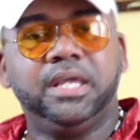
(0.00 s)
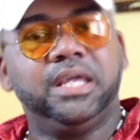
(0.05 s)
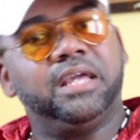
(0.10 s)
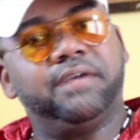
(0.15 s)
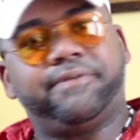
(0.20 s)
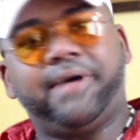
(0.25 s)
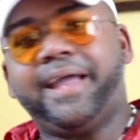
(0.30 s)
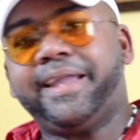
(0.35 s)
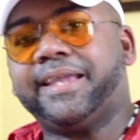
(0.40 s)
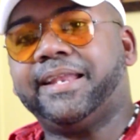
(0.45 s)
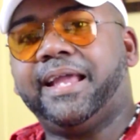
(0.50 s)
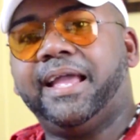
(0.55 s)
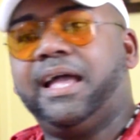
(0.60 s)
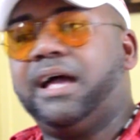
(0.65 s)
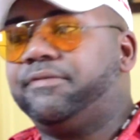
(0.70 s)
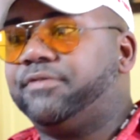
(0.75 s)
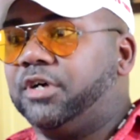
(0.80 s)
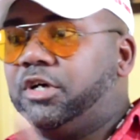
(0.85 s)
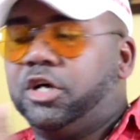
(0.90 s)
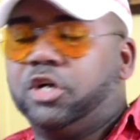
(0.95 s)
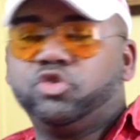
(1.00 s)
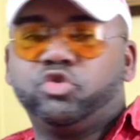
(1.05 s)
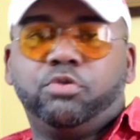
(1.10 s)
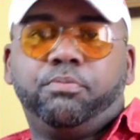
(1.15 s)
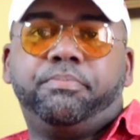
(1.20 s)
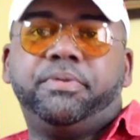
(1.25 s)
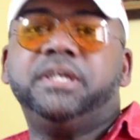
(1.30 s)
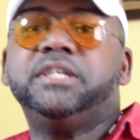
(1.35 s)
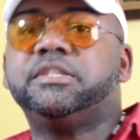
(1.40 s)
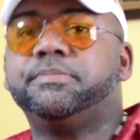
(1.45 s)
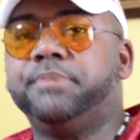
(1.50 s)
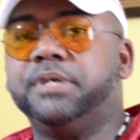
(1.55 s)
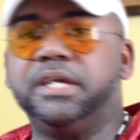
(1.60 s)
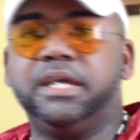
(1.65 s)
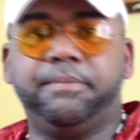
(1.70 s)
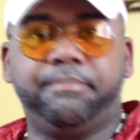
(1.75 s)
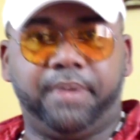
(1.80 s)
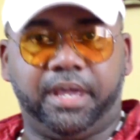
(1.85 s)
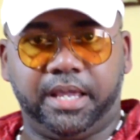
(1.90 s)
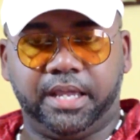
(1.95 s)
If I can have 100 beats
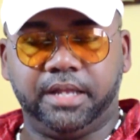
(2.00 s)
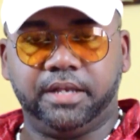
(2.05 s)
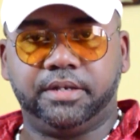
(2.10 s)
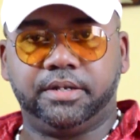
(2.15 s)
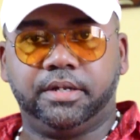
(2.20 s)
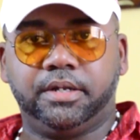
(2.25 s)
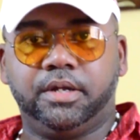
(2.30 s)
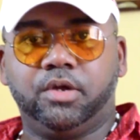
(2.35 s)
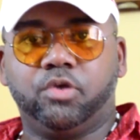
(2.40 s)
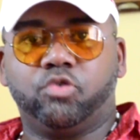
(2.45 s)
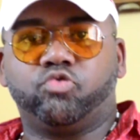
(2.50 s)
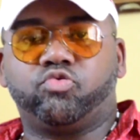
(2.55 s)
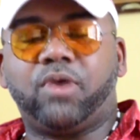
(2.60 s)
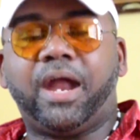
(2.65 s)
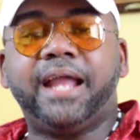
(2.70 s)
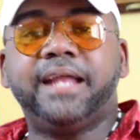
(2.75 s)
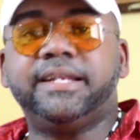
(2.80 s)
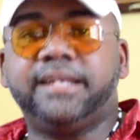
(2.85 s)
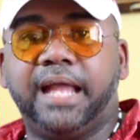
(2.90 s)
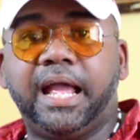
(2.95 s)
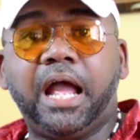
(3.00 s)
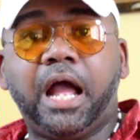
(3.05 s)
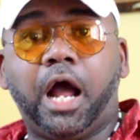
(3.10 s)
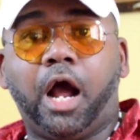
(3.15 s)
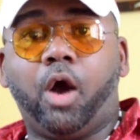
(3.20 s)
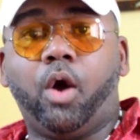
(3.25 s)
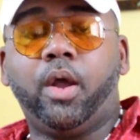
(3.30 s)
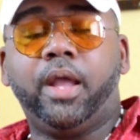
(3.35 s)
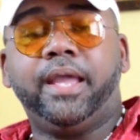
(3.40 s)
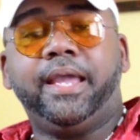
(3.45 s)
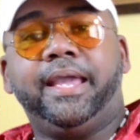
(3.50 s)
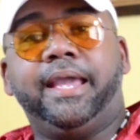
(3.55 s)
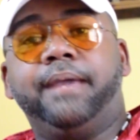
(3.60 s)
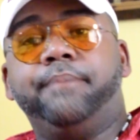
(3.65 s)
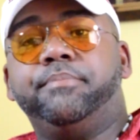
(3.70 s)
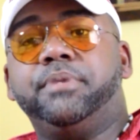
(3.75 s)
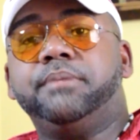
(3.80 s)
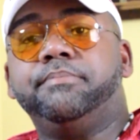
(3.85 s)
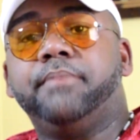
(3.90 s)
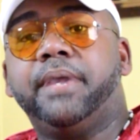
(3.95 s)
being made, right now
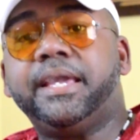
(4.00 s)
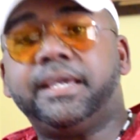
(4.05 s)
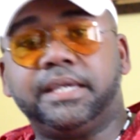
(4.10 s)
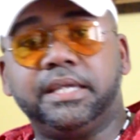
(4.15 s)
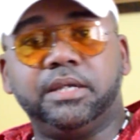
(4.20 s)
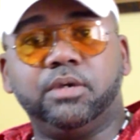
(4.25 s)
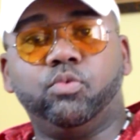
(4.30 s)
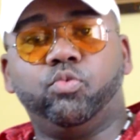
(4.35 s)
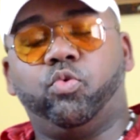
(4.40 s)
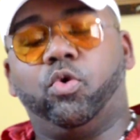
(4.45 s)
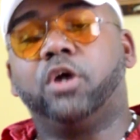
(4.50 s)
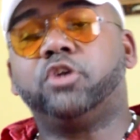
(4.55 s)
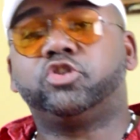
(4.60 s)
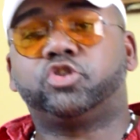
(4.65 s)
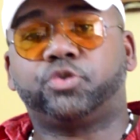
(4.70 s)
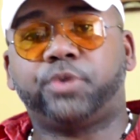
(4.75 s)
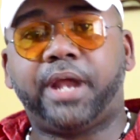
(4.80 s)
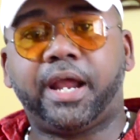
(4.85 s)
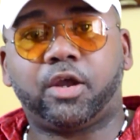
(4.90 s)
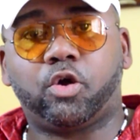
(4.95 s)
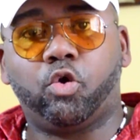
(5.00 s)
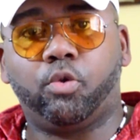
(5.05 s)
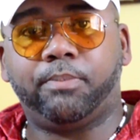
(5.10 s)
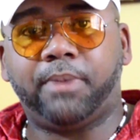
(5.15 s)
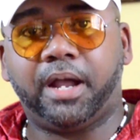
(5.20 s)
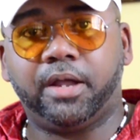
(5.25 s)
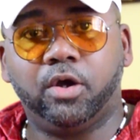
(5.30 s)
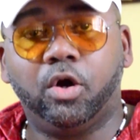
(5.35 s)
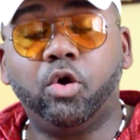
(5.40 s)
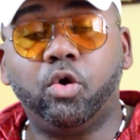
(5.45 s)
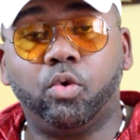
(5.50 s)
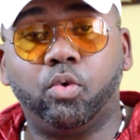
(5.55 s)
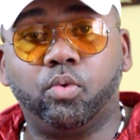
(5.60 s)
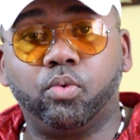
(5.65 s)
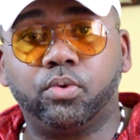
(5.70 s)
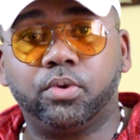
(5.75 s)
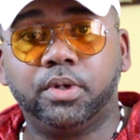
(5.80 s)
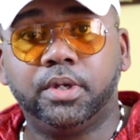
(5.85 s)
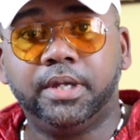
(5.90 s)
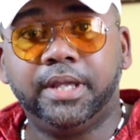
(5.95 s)
and be making one track on my
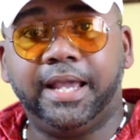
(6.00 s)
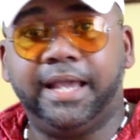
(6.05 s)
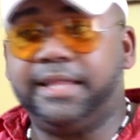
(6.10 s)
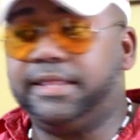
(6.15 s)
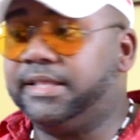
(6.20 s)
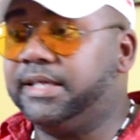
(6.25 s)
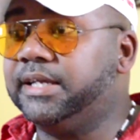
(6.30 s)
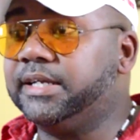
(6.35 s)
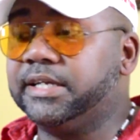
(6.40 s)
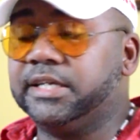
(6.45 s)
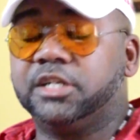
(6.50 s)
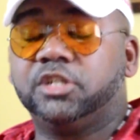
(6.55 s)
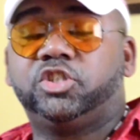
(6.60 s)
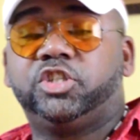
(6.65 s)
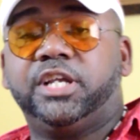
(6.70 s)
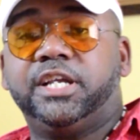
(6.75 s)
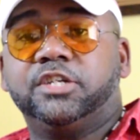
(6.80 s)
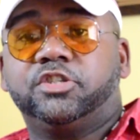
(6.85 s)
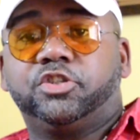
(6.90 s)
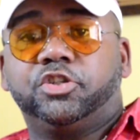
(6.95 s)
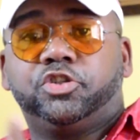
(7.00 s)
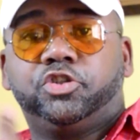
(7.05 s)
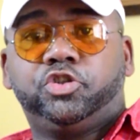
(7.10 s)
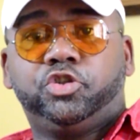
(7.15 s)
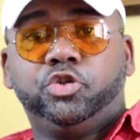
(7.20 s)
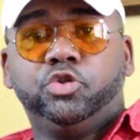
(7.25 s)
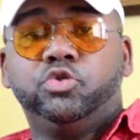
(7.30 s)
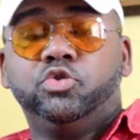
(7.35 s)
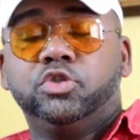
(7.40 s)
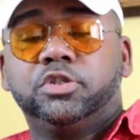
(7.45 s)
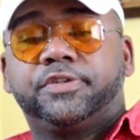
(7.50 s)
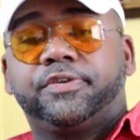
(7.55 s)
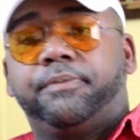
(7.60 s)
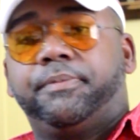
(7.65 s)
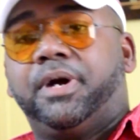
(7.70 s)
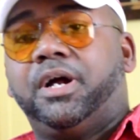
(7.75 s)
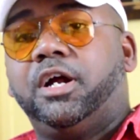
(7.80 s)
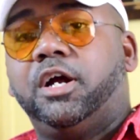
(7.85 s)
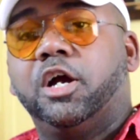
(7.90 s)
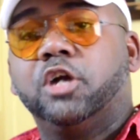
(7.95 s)
own and then get a chance to choose
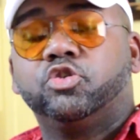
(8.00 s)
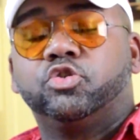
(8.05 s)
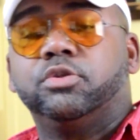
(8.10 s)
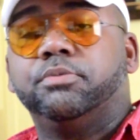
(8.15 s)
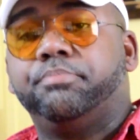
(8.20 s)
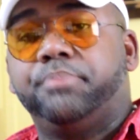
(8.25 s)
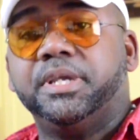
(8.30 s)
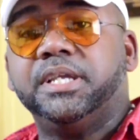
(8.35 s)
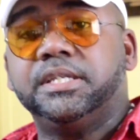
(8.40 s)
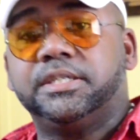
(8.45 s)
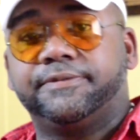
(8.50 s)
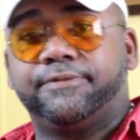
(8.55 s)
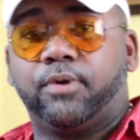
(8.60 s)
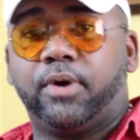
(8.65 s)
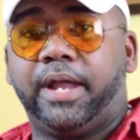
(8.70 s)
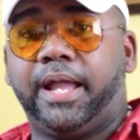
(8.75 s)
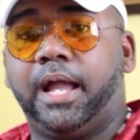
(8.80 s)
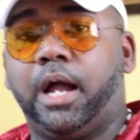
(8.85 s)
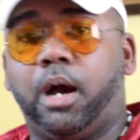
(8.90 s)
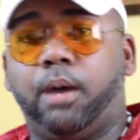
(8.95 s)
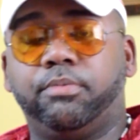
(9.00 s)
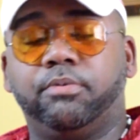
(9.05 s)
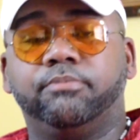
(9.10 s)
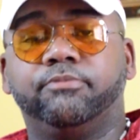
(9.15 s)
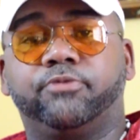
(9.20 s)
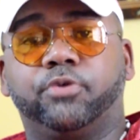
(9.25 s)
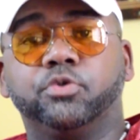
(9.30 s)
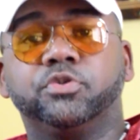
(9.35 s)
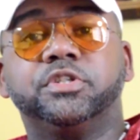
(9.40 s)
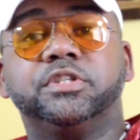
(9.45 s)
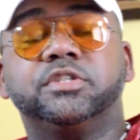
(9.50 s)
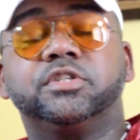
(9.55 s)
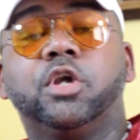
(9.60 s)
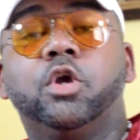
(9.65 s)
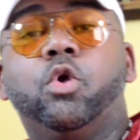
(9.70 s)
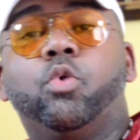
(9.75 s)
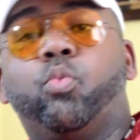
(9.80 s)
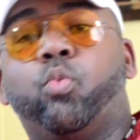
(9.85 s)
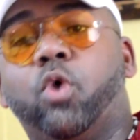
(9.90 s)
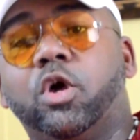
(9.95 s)
from a 100 beats for an album versus
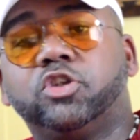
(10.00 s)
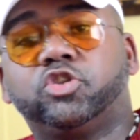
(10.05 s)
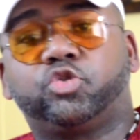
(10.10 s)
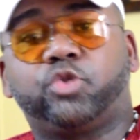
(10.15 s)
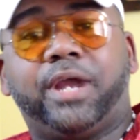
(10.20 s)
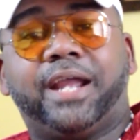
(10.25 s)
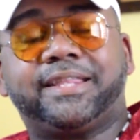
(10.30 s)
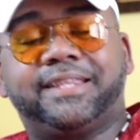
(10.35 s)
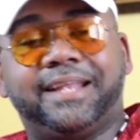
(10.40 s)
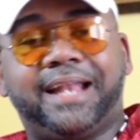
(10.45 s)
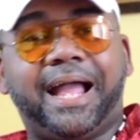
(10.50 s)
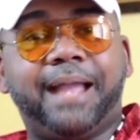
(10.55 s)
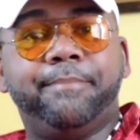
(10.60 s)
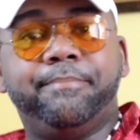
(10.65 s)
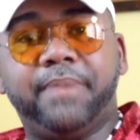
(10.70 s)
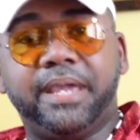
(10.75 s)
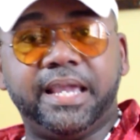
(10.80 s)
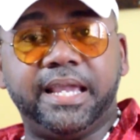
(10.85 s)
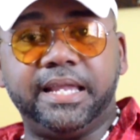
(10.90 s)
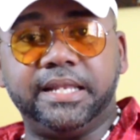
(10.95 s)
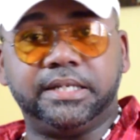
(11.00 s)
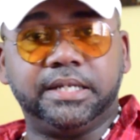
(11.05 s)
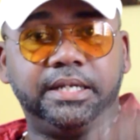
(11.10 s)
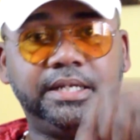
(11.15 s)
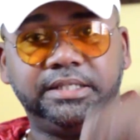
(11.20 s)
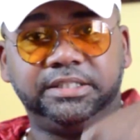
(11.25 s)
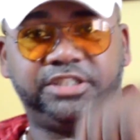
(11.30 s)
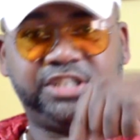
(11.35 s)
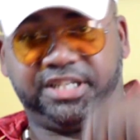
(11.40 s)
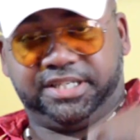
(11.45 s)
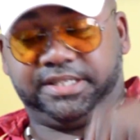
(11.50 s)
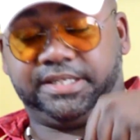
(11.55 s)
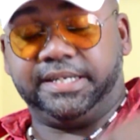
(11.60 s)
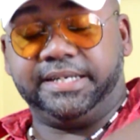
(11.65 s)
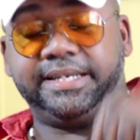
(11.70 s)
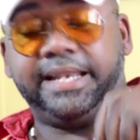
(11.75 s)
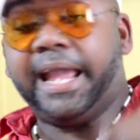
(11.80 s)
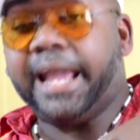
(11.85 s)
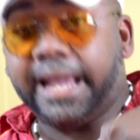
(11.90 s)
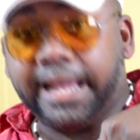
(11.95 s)
one track that I made just
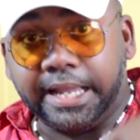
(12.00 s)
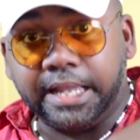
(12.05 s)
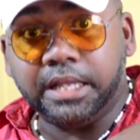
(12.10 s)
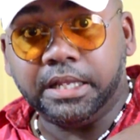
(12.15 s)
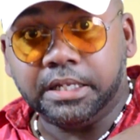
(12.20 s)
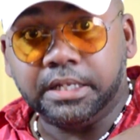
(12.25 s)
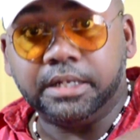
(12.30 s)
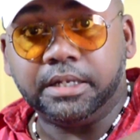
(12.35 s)
today,